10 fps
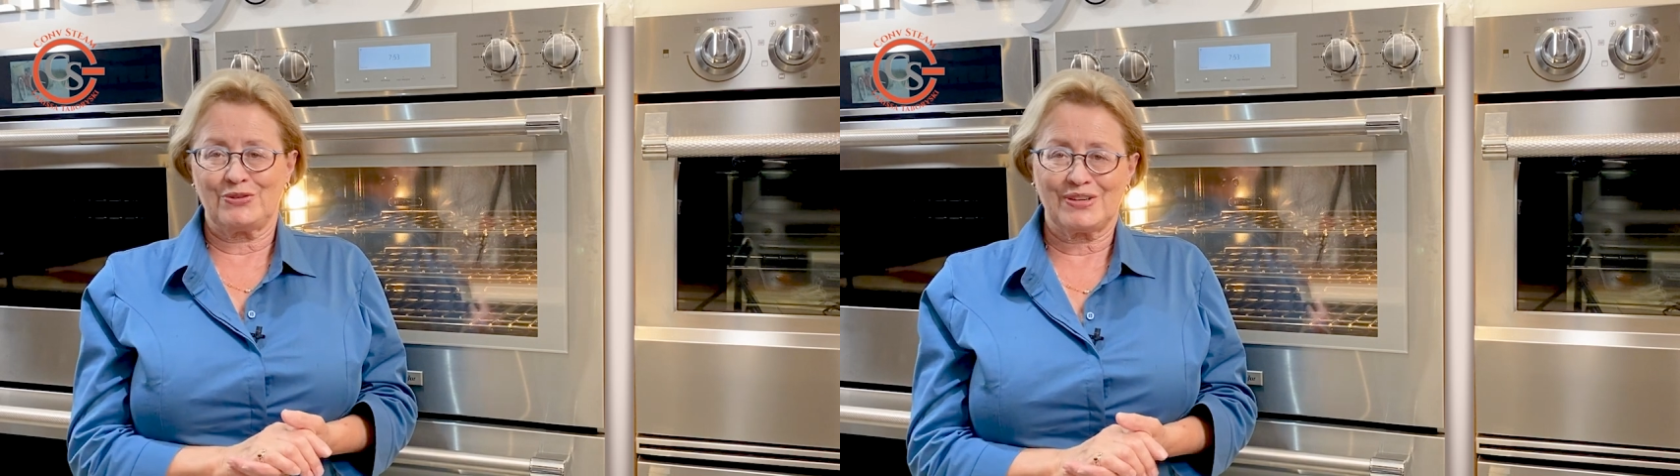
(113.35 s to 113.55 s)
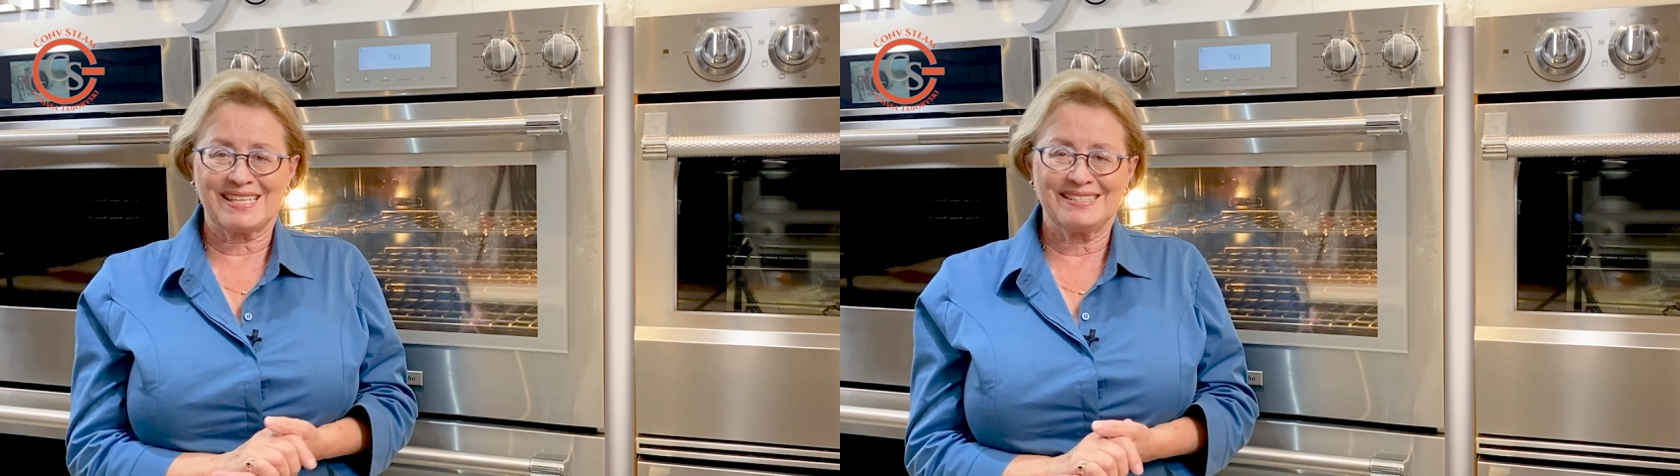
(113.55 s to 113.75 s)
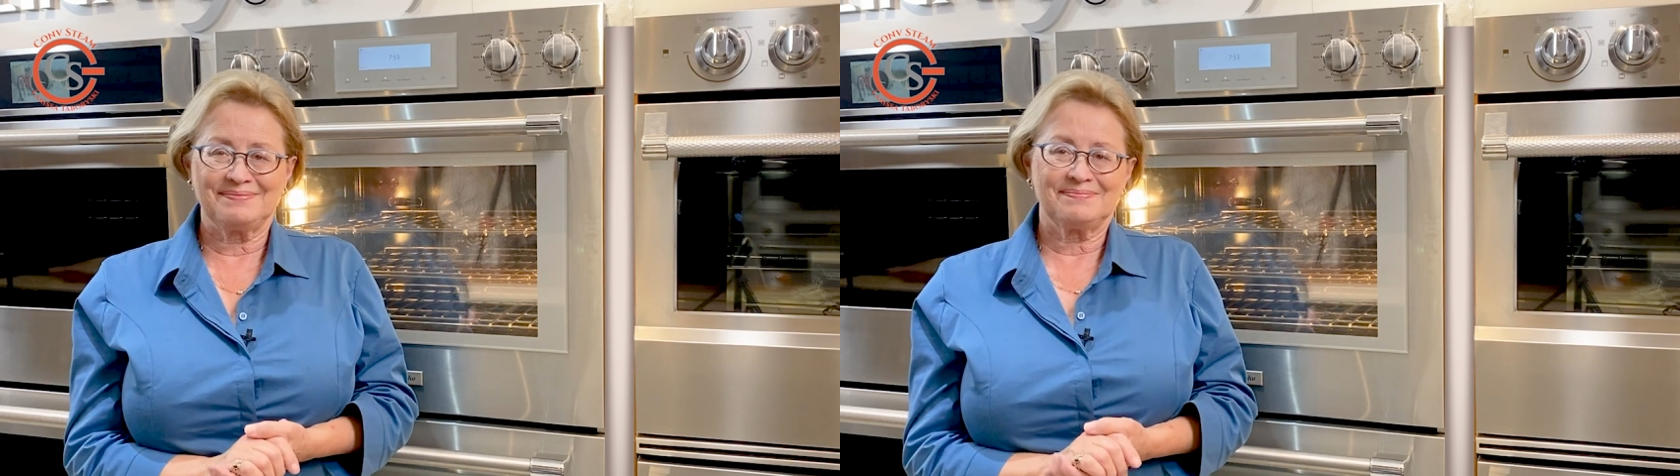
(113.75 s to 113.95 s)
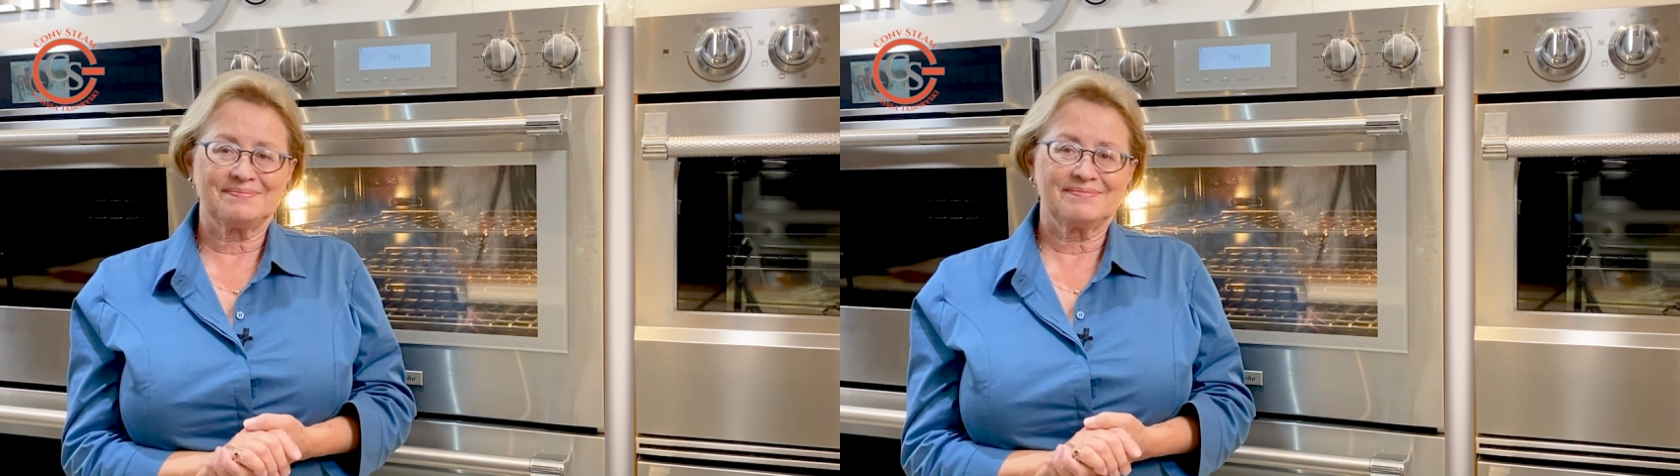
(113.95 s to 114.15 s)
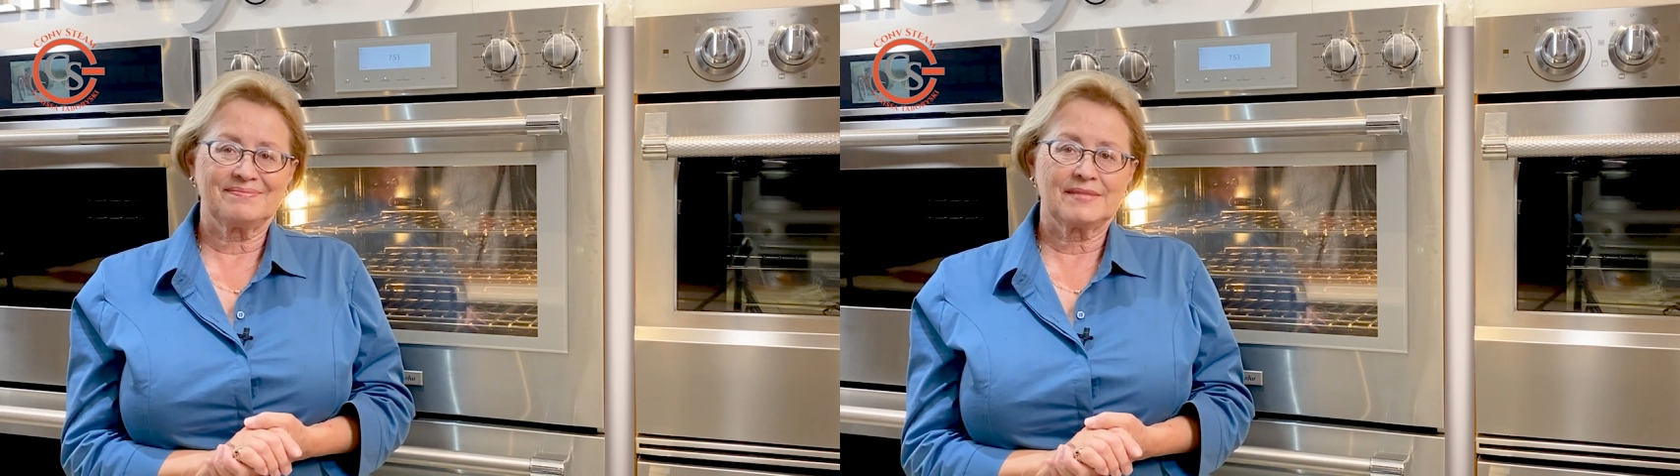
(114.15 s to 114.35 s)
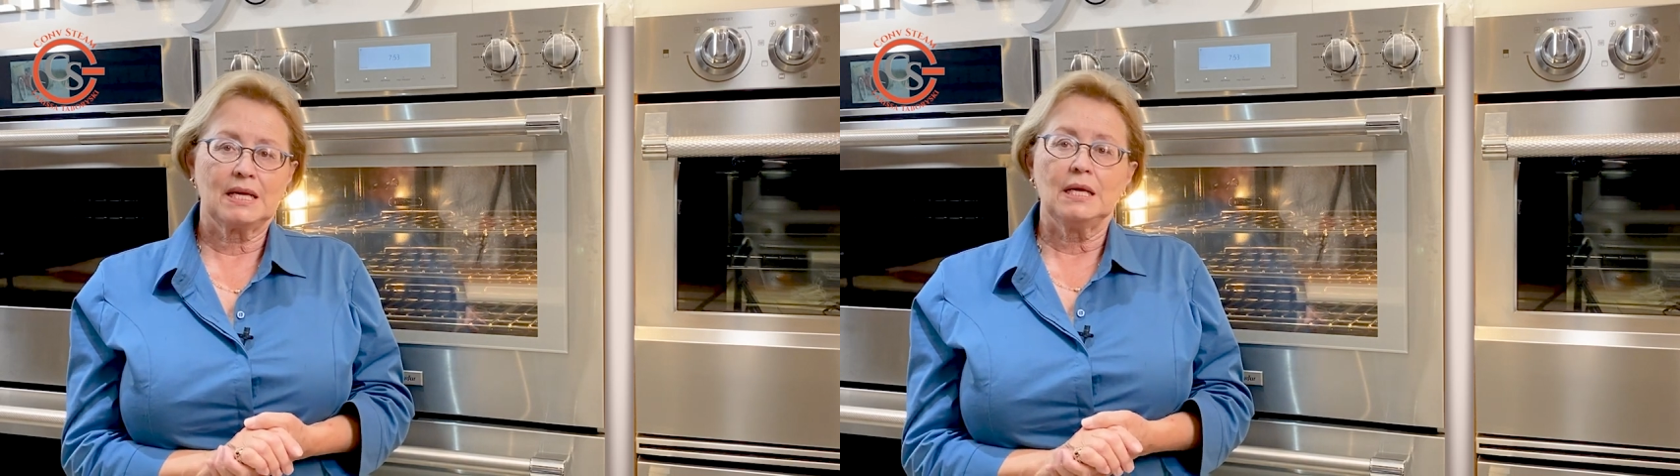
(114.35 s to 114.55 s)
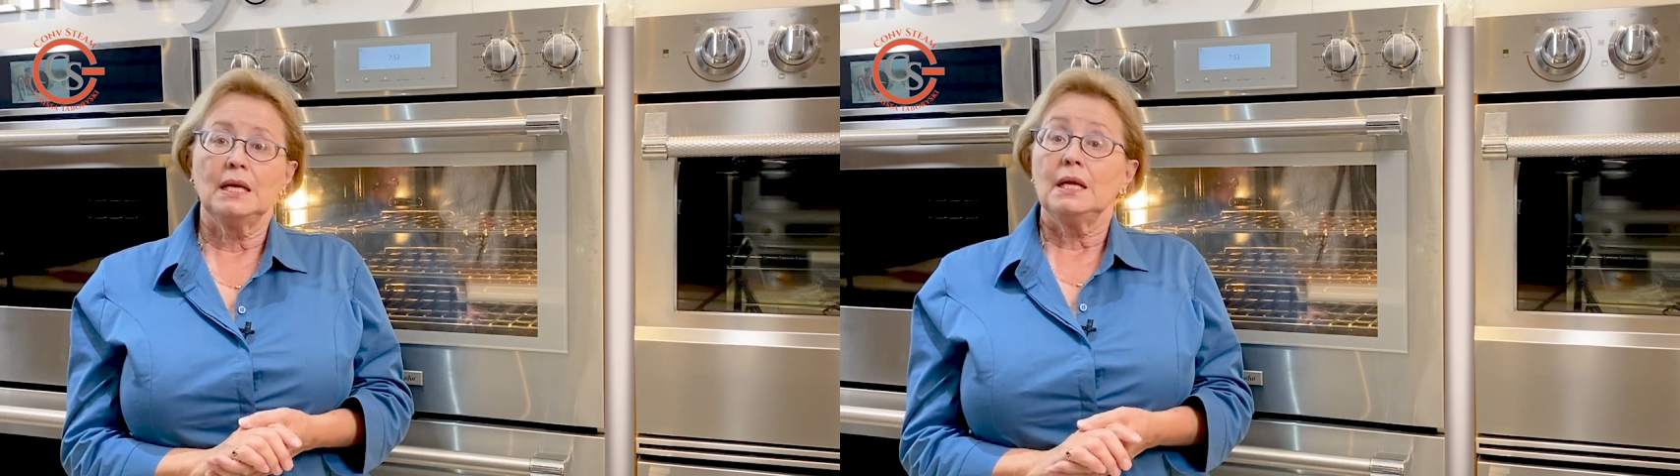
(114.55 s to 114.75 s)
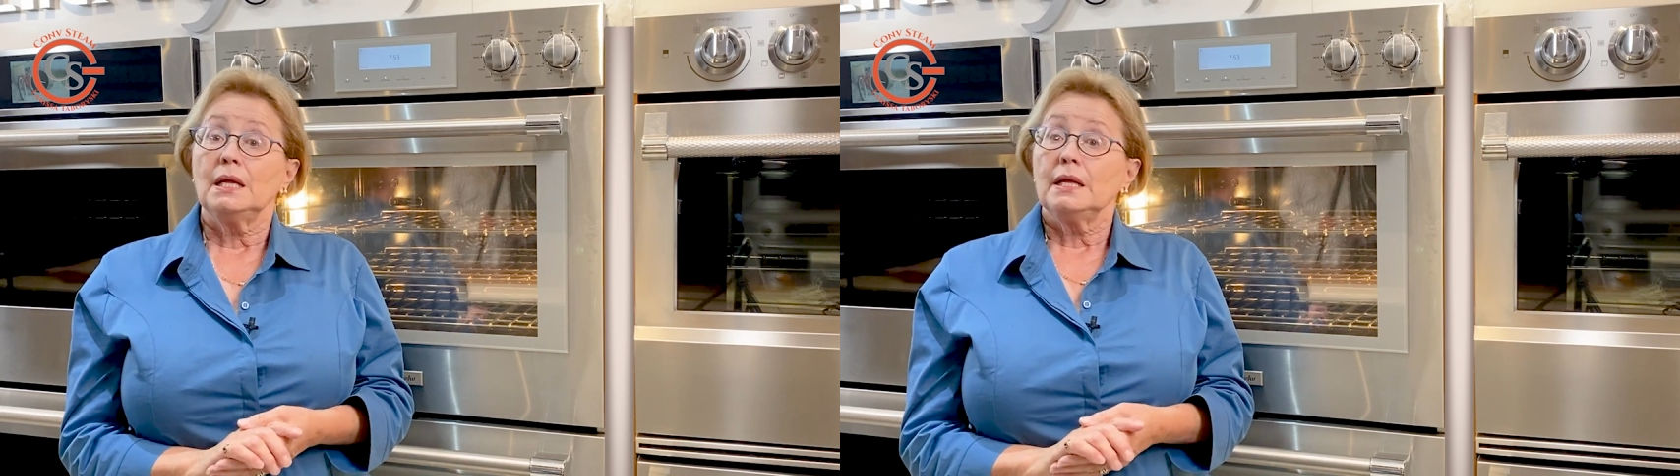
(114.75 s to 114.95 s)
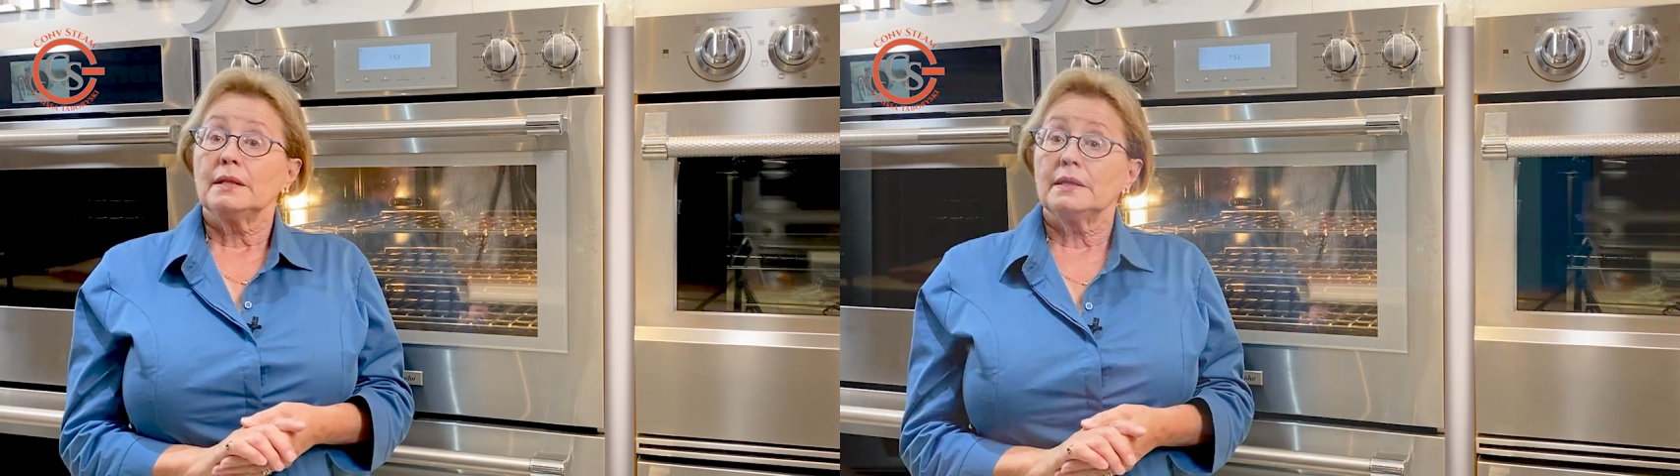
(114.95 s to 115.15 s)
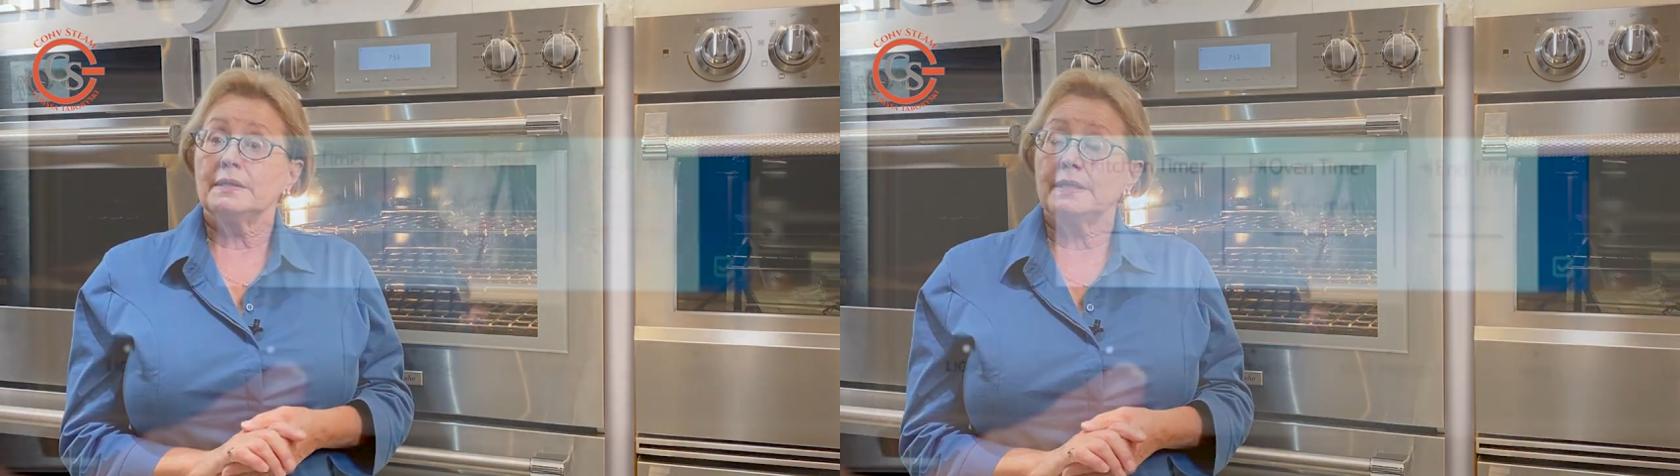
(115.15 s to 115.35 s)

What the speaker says: trick. The